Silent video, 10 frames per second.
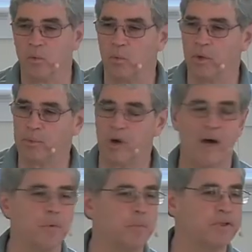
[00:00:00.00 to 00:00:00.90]
would
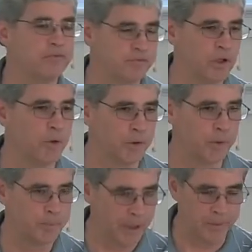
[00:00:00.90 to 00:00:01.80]
probably float our
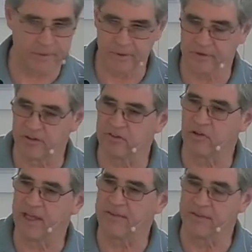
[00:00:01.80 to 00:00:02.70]
boat, just
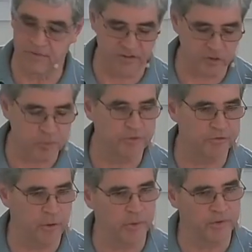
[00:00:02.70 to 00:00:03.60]
like the visible
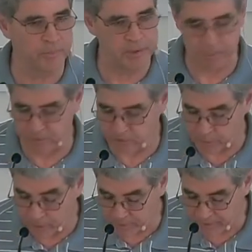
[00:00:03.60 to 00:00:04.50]
floated the people's
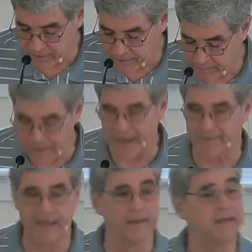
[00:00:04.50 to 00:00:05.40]
boat back
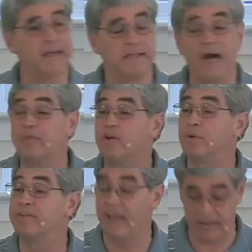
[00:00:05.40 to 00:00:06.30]
then. Got their
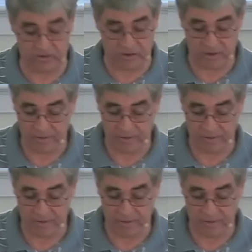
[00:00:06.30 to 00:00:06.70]
attention.